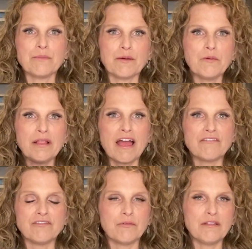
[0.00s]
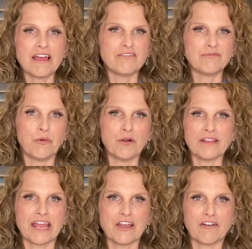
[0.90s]
but we'll have more
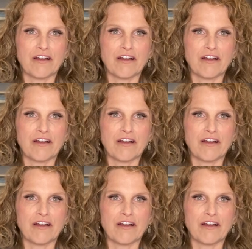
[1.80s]
later.